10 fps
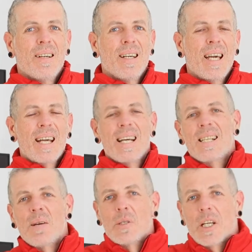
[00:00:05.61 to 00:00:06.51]
Hey
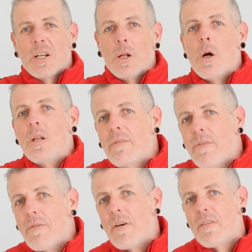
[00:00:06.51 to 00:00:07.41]
guys, I'm Jayden holding
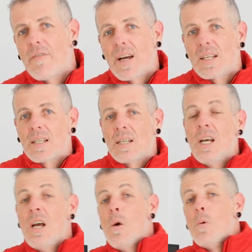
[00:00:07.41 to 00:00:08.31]
for Photo Factor.
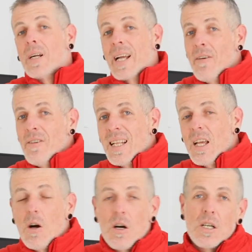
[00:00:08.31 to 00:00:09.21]
We're
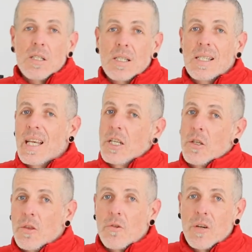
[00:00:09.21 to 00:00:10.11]
currently on
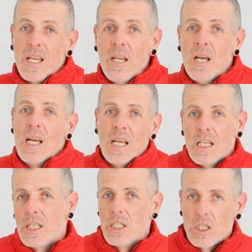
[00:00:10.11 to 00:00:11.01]
session 3
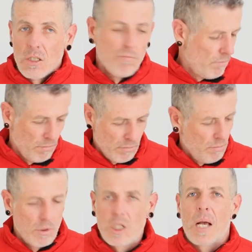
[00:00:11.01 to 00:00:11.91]
in
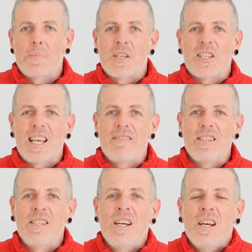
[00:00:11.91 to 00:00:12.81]
chapter
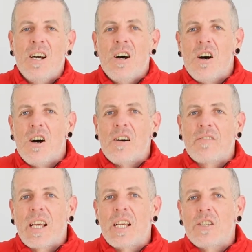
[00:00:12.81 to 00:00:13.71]
7
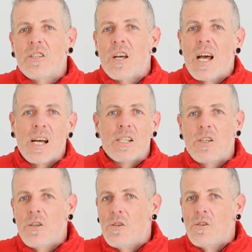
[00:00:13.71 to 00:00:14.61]
of getting to know how
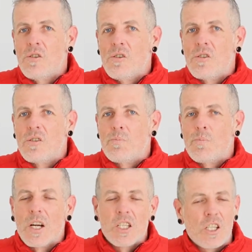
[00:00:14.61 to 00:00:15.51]
to use
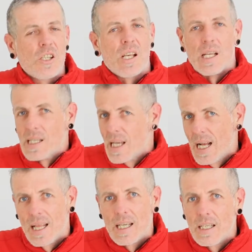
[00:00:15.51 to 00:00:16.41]
brushes and
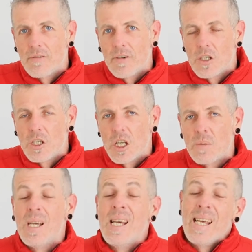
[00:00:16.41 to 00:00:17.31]
color in
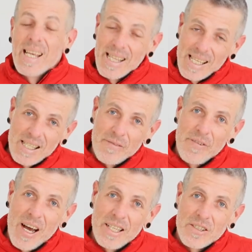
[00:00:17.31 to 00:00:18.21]
Photoshop. In this, the
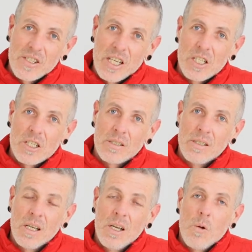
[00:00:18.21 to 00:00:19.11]
final
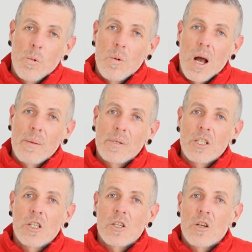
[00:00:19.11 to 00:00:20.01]
session, I'm going
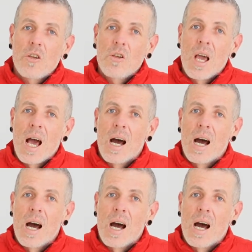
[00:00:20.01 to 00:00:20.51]
to show you